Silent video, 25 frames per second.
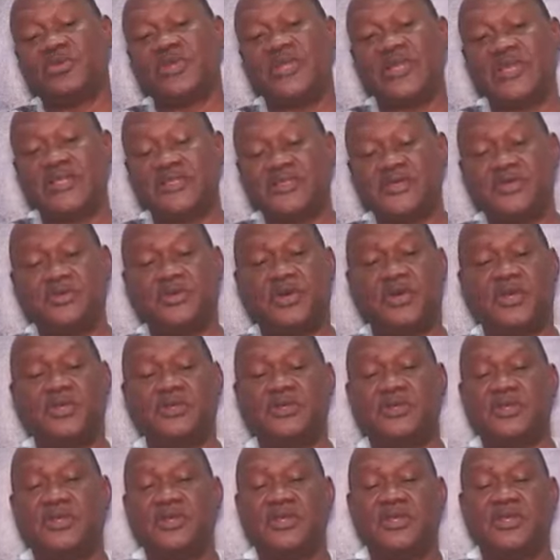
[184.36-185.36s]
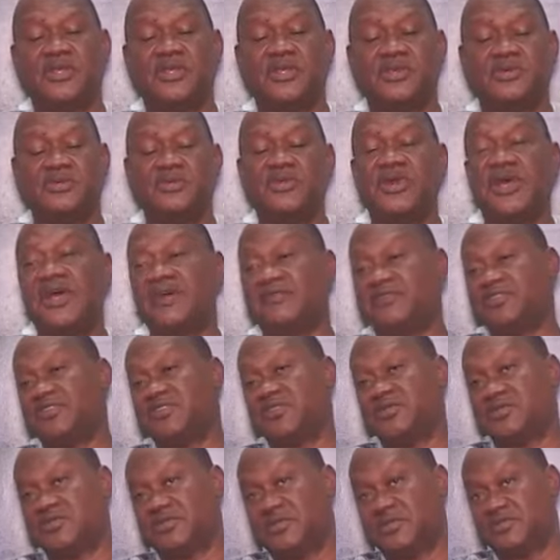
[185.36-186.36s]
later on who have
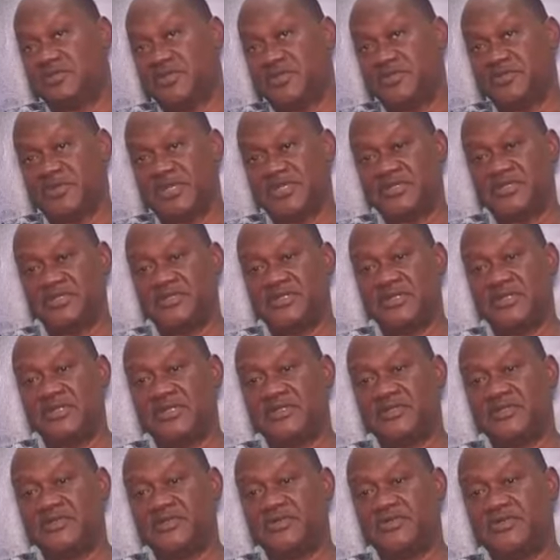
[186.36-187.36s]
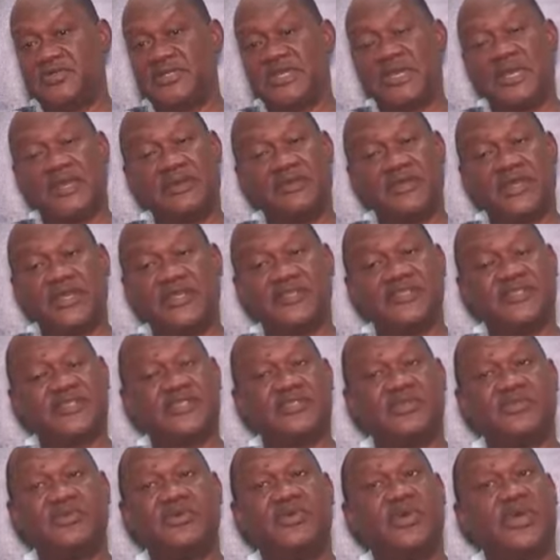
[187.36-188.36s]
children with special needs, whose careers
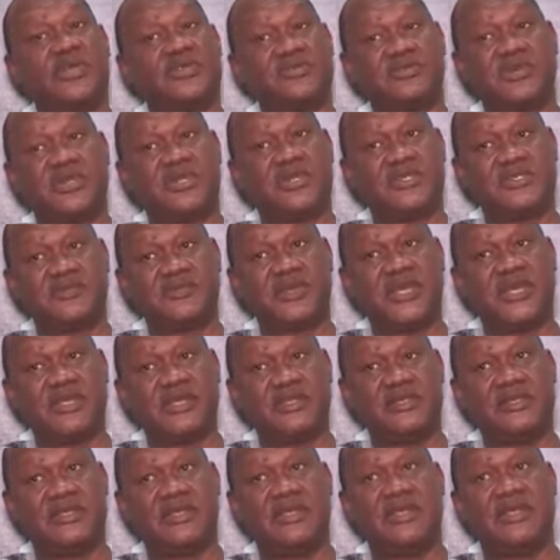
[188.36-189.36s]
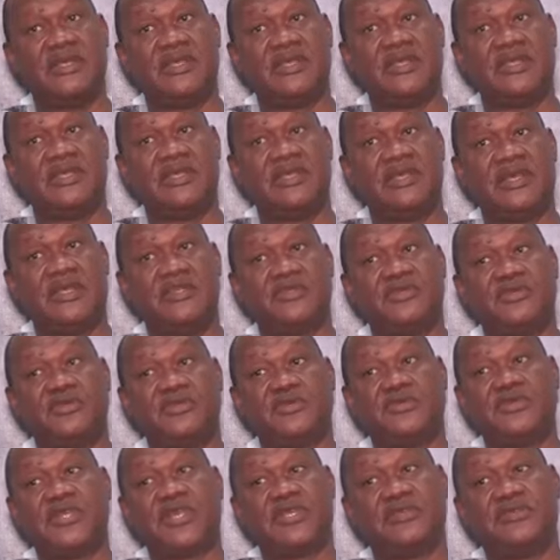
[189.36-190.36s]
didn't go as well as mine. And
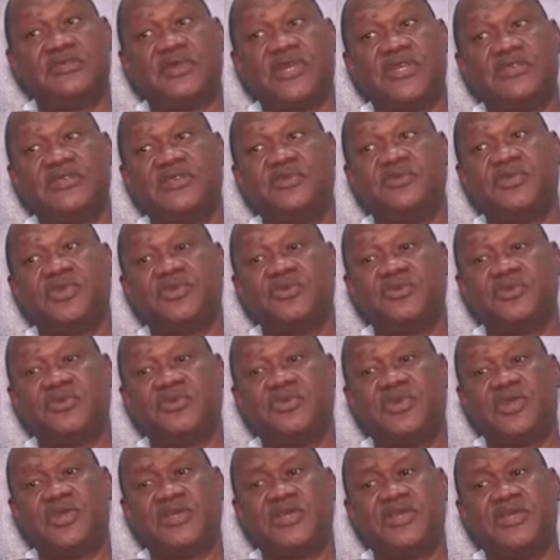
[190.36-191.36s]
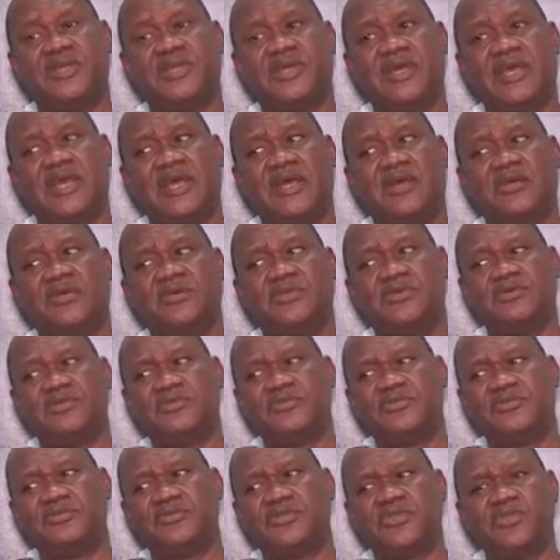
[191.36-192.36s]
so that's why some people wonder, how
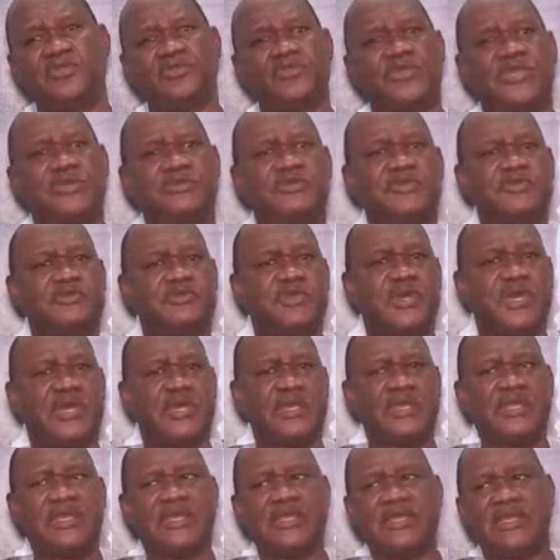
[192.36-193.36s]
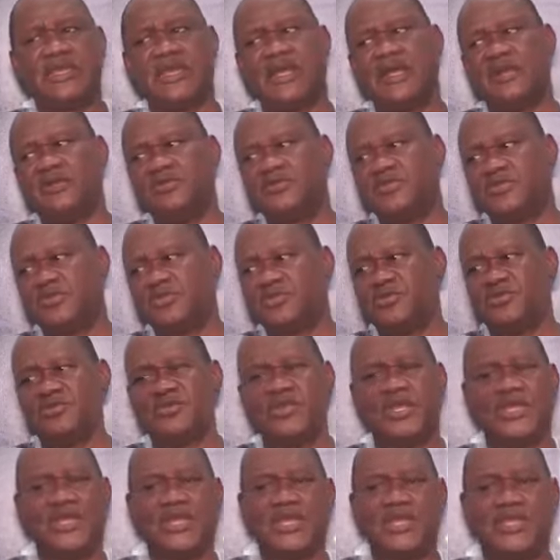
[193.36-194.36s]
do you keep smiling? How do you...
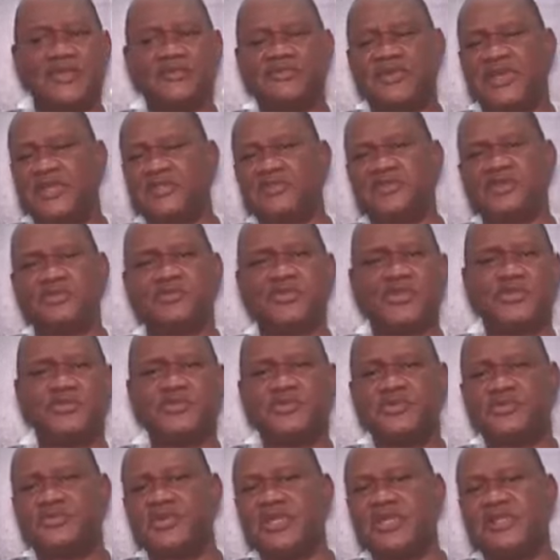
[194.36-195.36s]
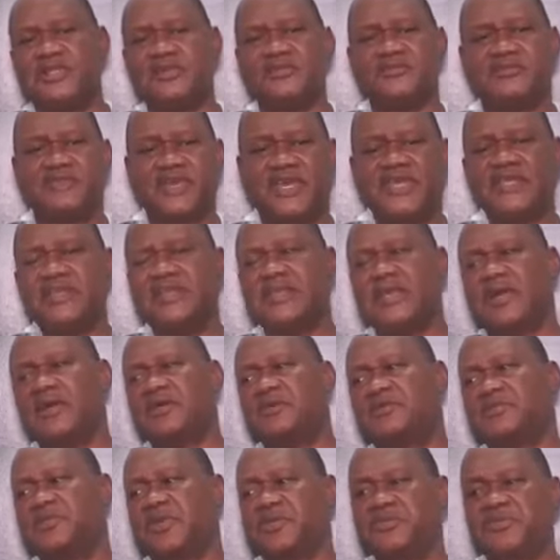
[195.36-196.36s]
In fact, some people, when they find
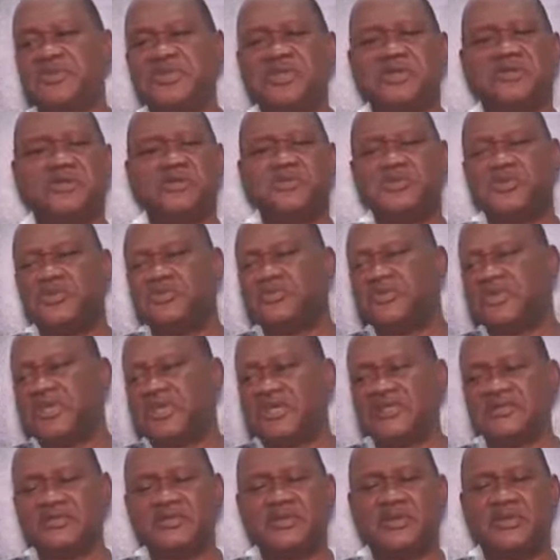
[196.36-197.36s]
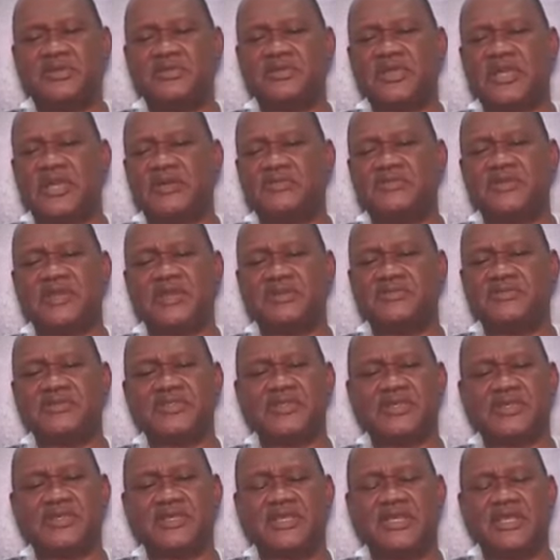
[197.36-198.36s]
out, maybe a couple of years or
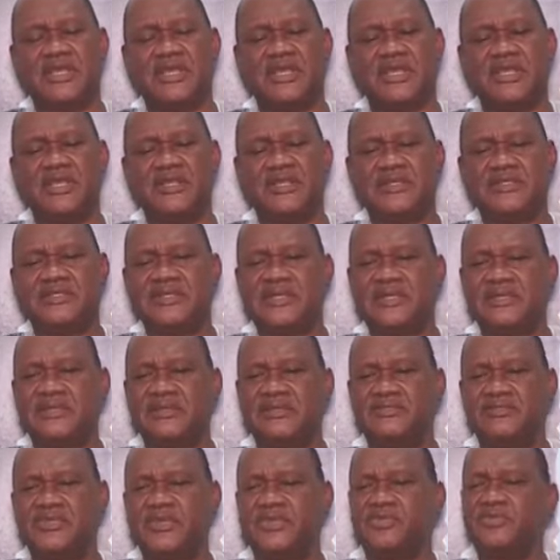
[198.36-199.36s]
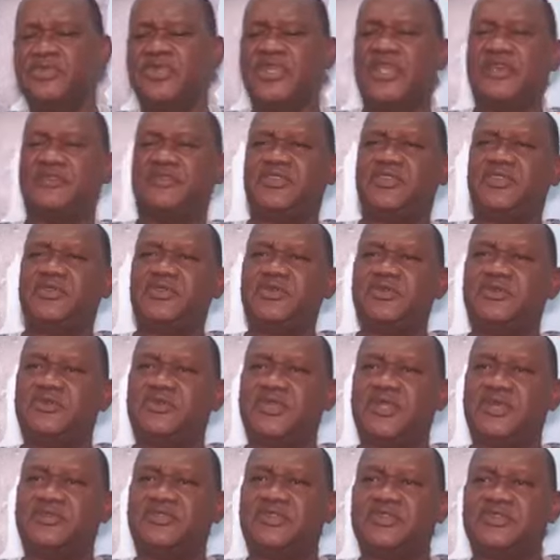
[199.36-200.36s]
after, they said, but we never knew,
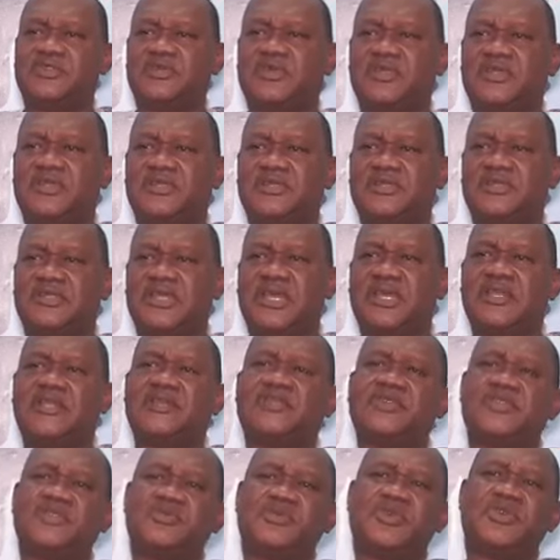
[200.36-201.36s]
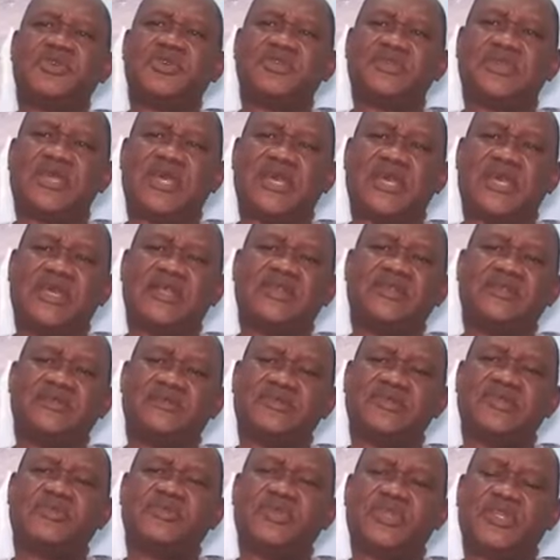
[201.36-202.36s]
we never saw this sign. It is because I
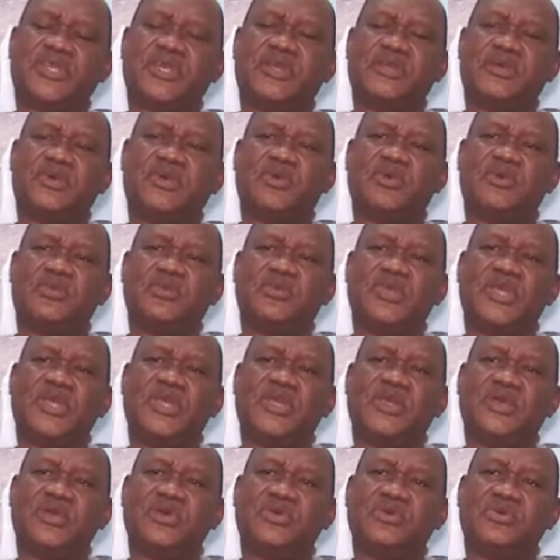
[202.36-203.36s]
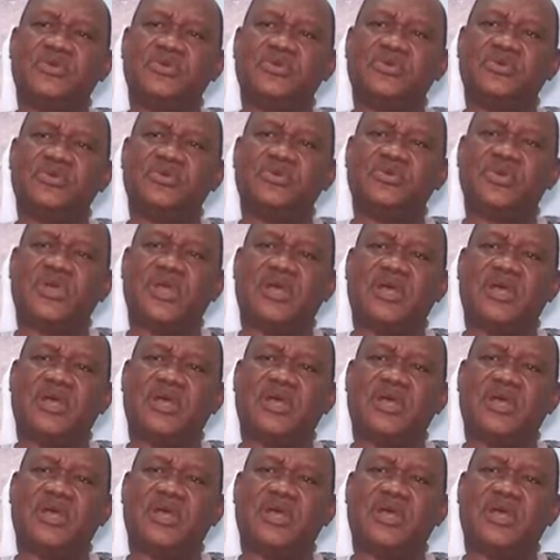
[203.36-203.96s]
had somebody at home who